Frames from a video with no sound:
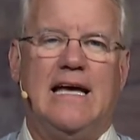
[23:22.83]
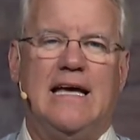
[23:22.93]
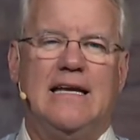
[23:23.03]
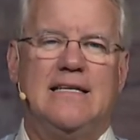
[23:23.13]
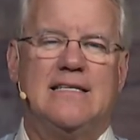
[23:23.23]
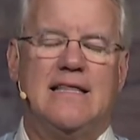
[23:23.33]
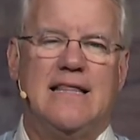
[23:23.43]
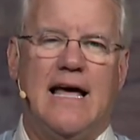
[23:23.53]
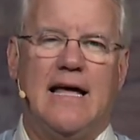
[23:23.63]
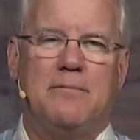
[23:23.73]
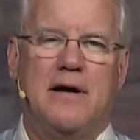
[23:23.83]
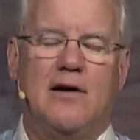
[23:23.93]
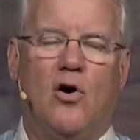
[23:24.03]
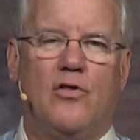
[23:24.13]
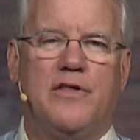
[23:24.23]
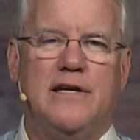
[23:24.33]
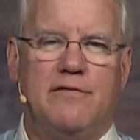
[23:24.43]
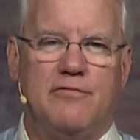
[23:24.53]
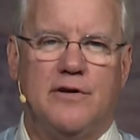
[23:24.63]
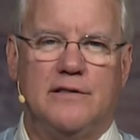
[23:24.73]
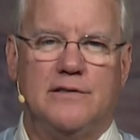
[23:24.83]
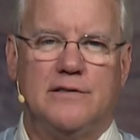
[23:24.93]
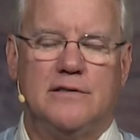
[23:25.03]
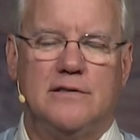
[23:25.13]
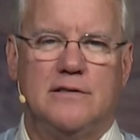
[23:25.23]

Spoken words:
And he said, "That made all the difference.